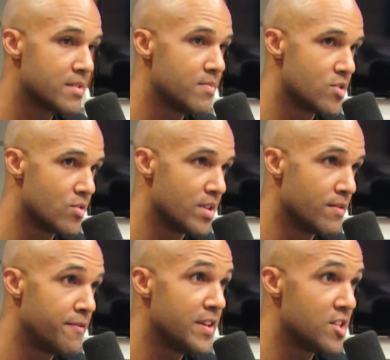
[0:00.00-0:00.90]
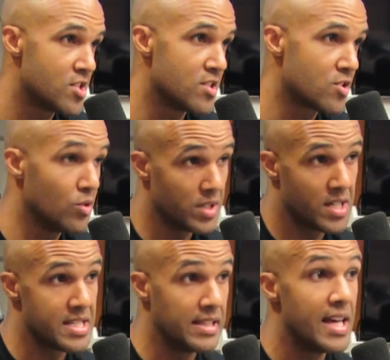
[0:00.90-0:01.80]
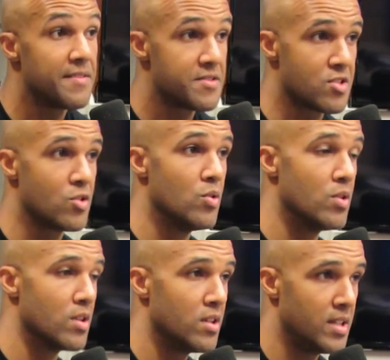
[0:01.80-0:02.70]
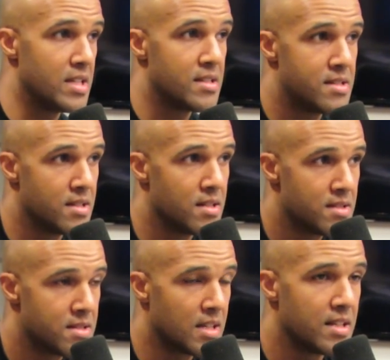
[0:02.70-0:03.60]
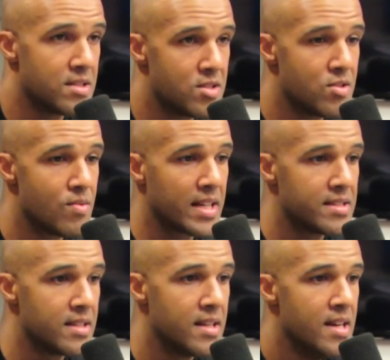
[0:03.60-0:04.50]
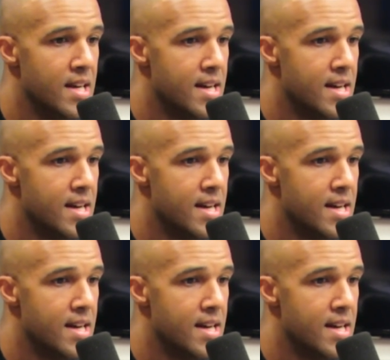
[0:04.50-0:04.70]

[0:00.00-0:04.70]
to Missouri to finish his schooling because he left school early to get into directing.